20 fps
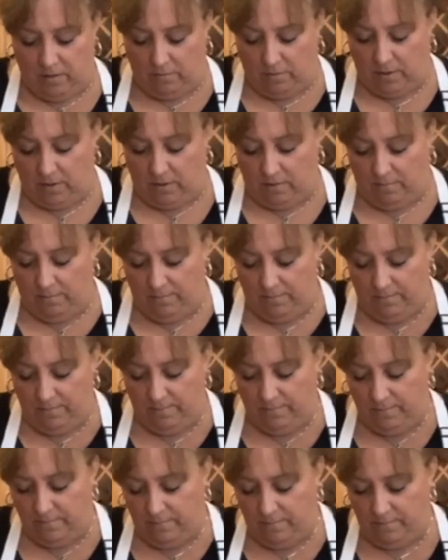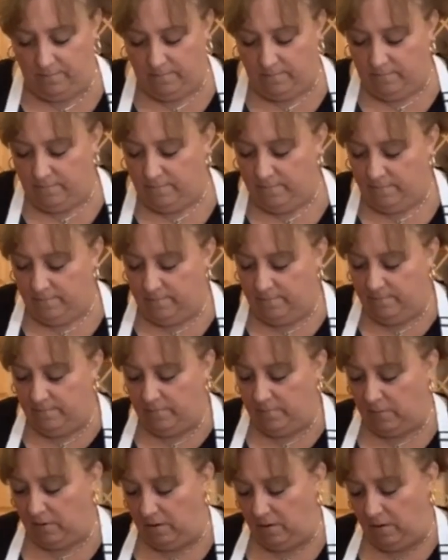There we go.
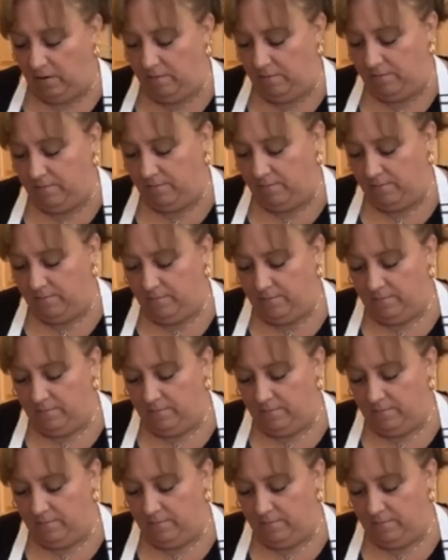Okay.